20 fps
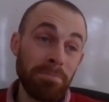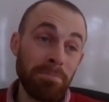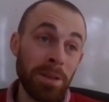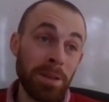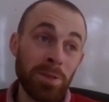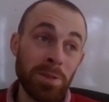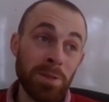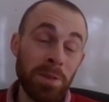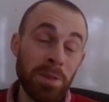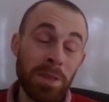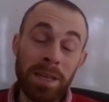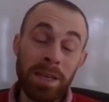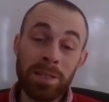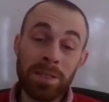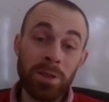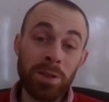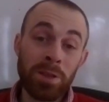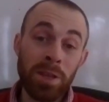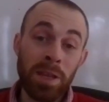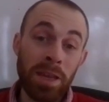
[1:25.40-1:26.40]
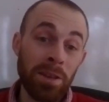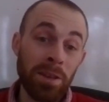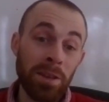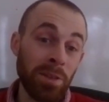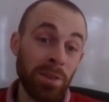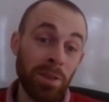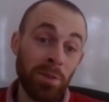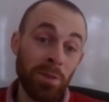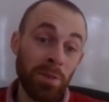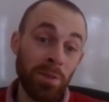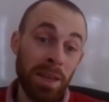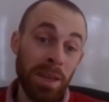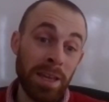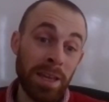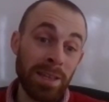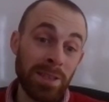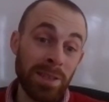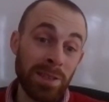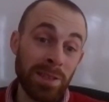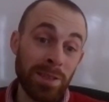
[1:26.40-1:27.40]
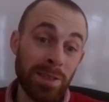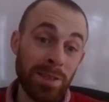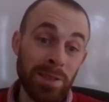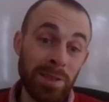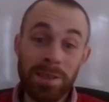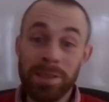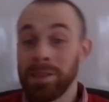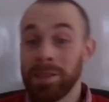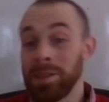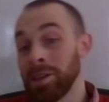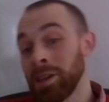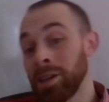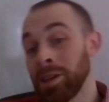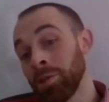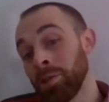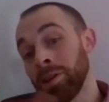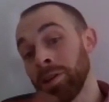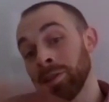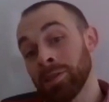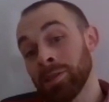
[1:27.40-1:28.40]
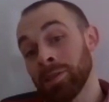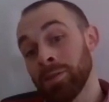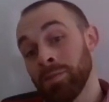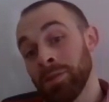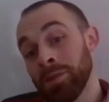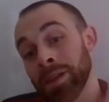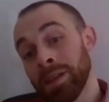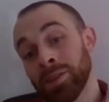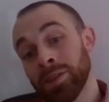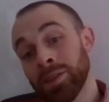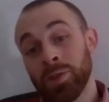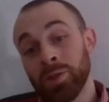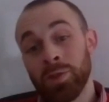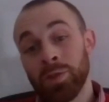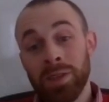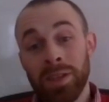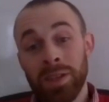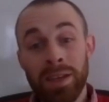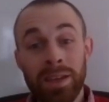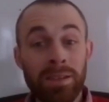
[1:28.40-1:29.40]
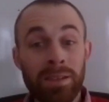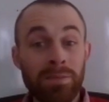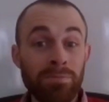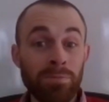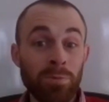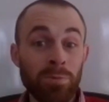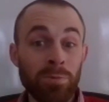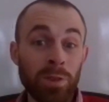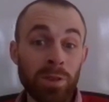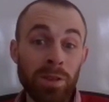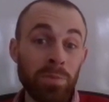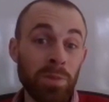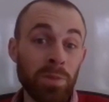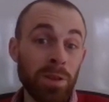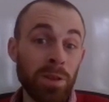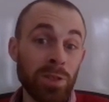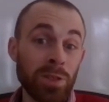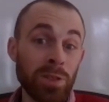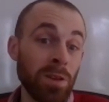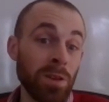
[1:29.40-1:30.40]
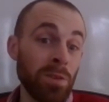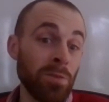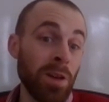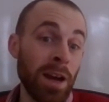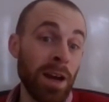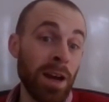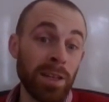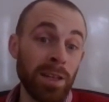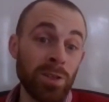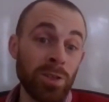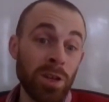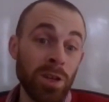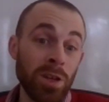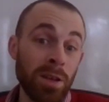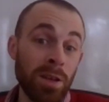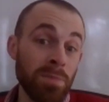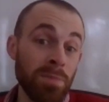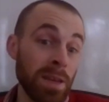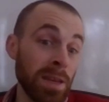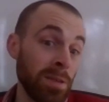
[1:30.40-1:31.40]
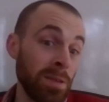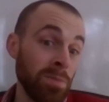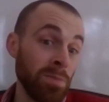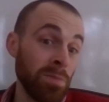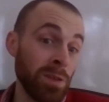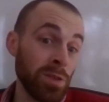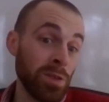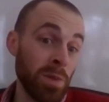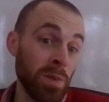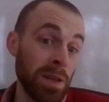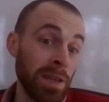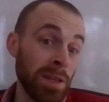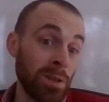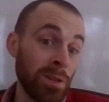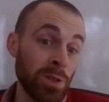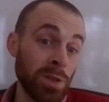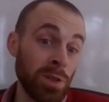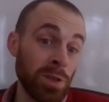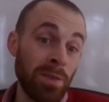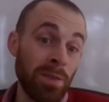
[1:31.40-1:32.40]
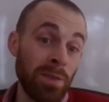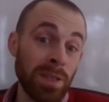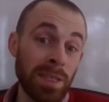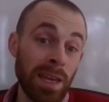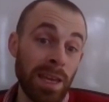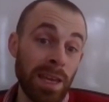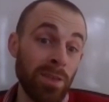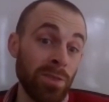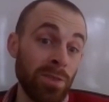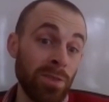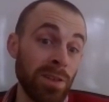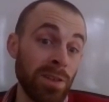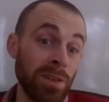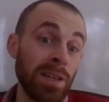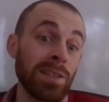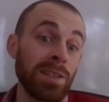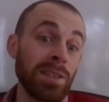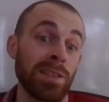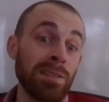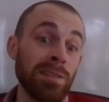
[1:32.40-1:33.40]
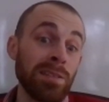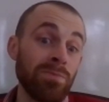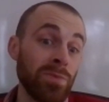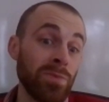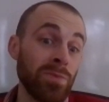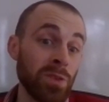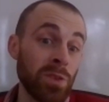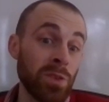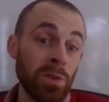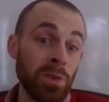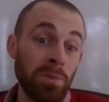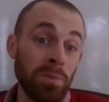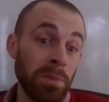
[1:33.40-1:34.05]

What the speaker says: somebody that has a good handle on their finances. And then you come across somebody else who's got what appears to be a rocking job, making a bunch of money and should have it together and doesn't. So